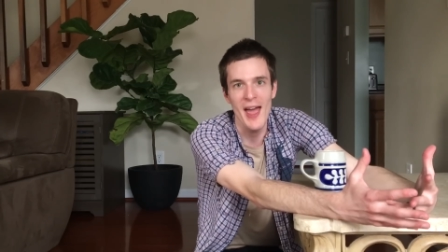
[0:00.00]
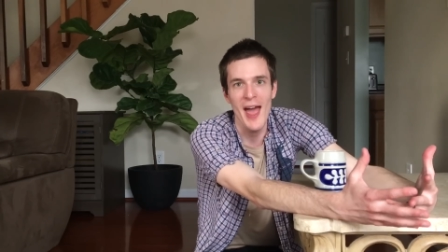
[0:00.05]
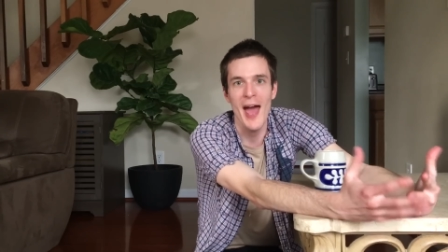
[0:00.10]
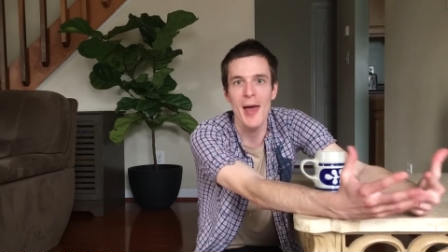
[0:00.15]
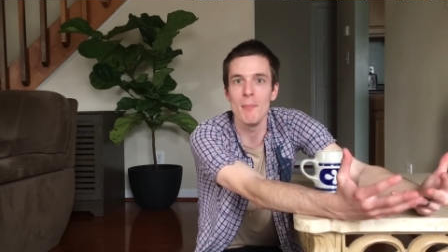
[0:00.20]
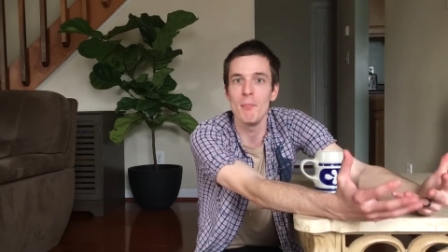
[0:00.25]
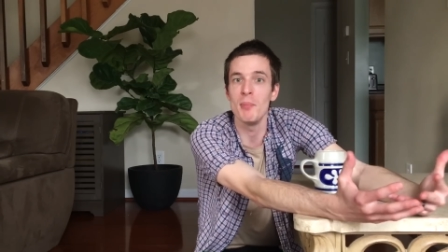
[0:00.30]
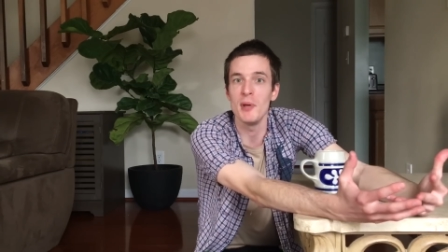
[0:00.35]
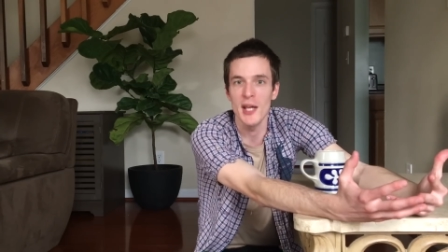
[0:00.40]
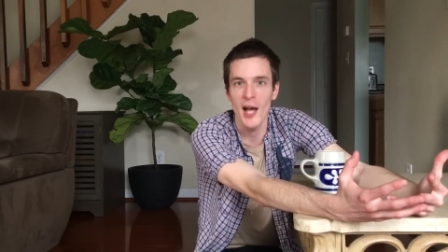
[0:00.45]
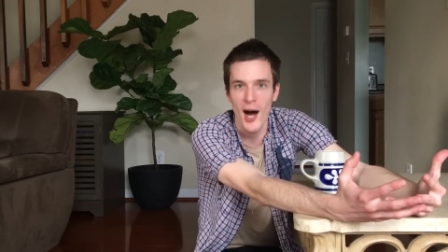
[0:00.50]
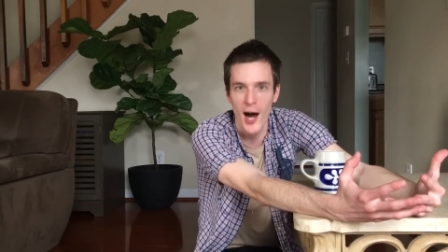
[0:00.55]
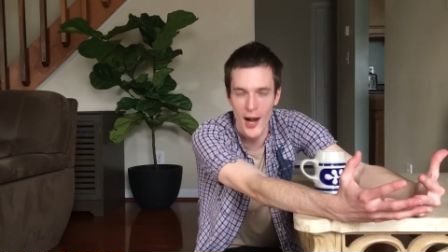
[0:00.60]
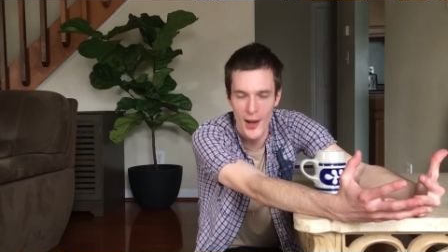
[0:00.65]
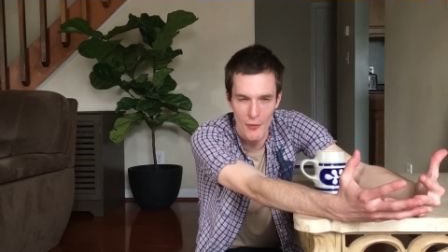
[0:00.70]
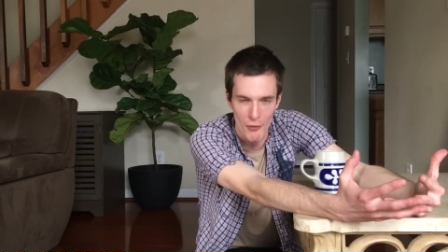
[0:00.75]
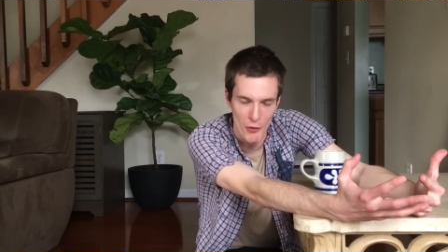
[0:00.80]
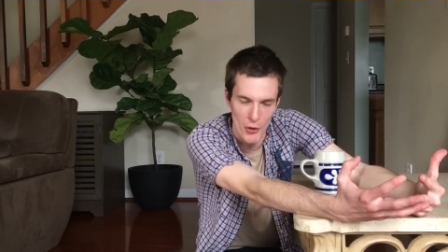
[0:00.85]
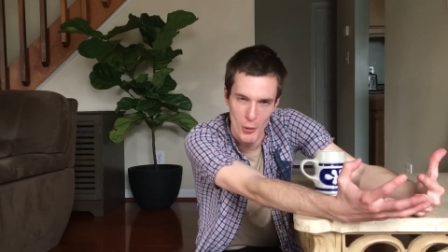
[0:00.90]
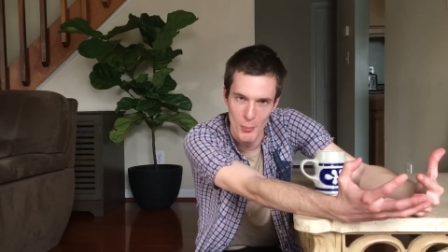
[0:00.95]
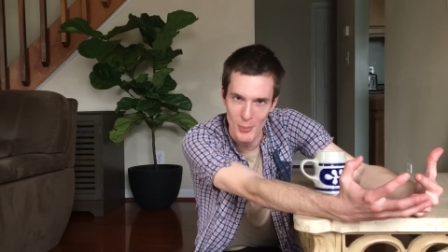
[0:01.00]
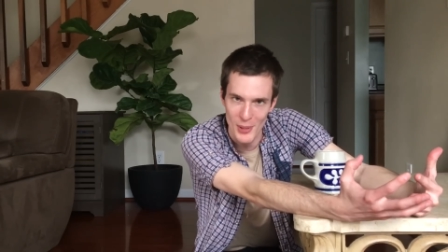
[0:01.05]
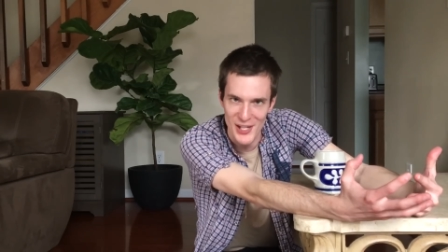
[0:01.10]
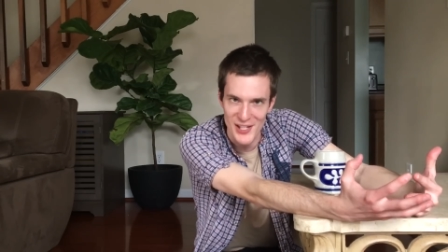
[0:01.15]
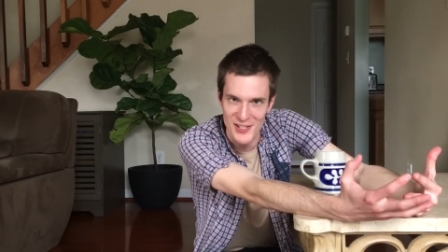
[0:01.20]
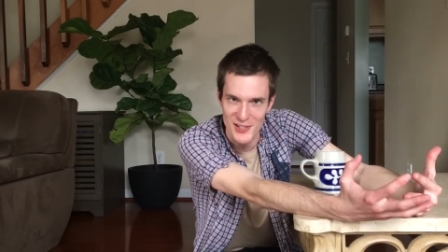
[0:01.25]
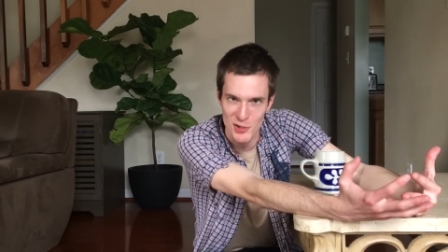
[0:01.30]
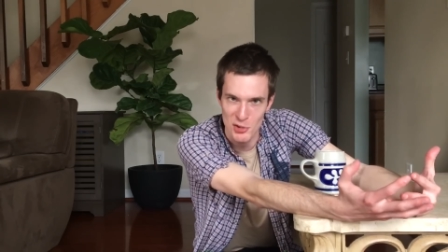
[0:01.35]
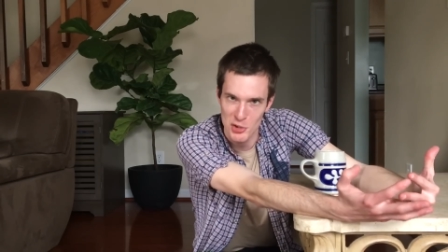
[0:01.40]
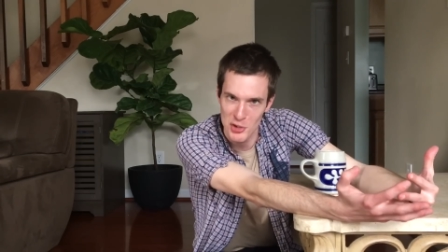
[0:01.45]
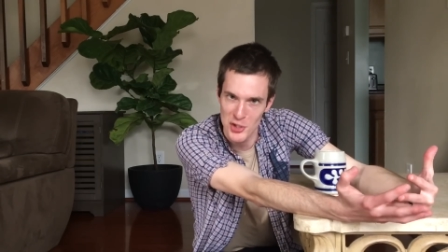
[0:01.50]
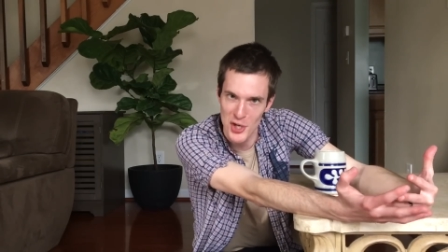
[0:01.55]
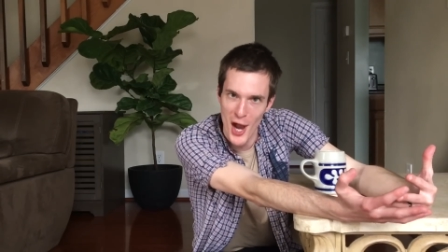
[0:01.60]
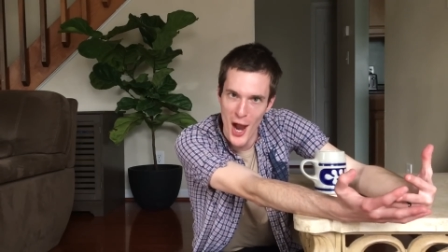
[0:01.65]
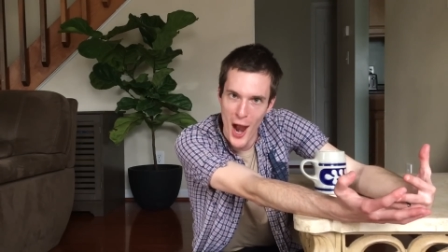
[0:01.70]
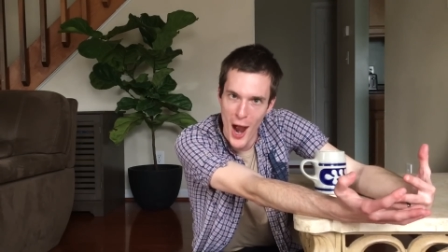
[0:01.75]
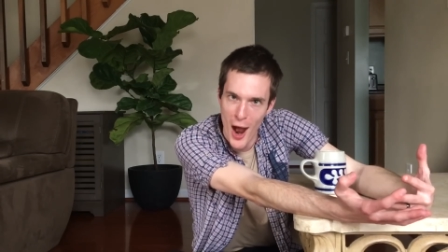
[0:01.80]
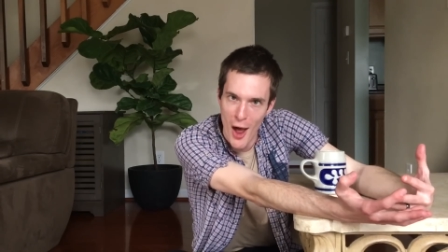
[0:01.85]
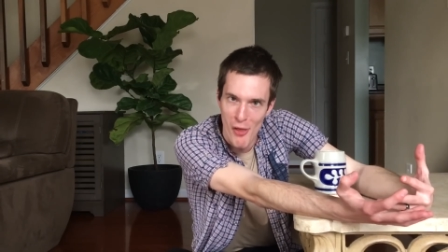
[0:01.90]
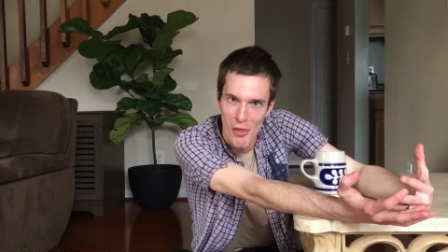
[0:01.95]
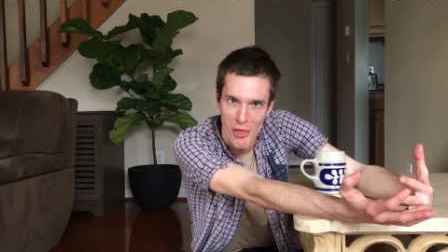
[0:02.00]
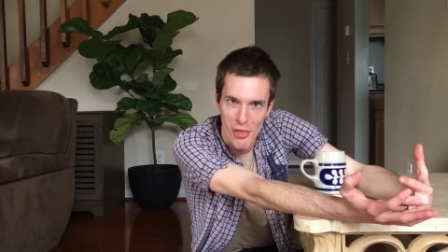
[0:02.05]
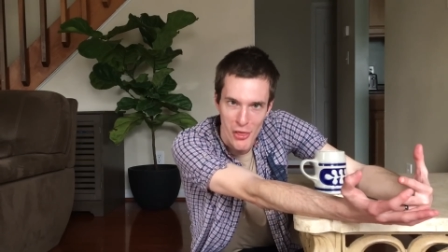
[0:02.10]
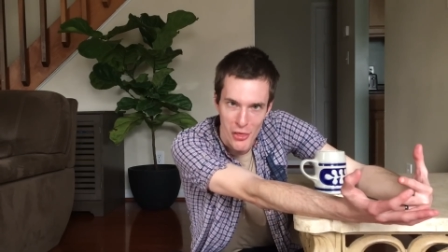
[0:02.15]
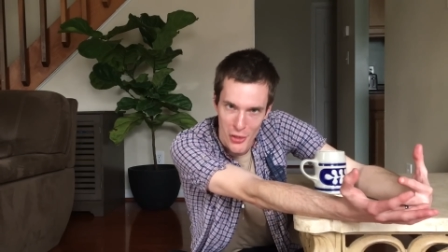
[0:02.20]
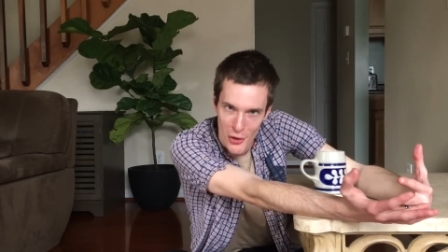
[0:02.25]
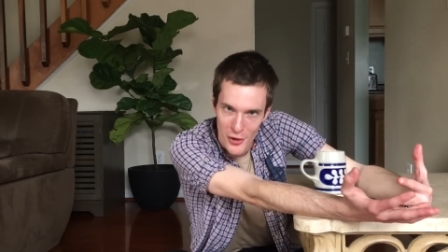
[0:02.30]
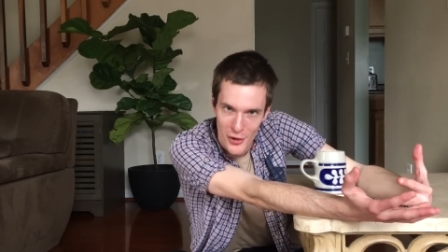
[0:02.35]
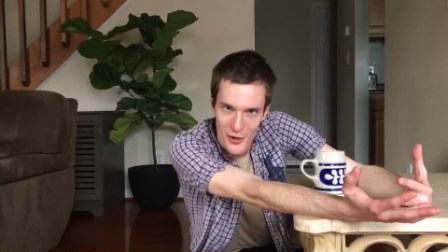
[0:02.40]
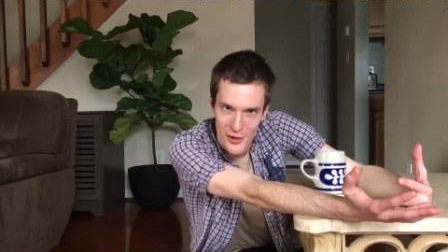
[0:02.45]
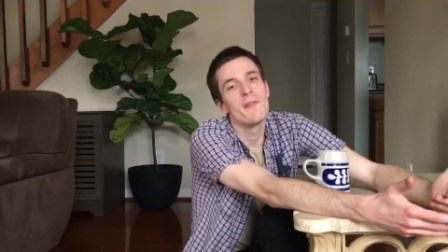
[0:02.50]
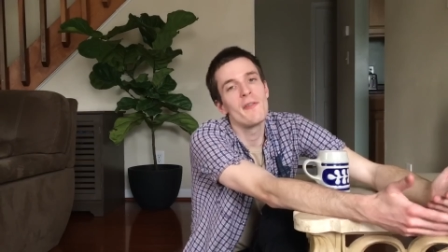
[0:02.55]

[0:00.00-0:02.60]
and behind them is death.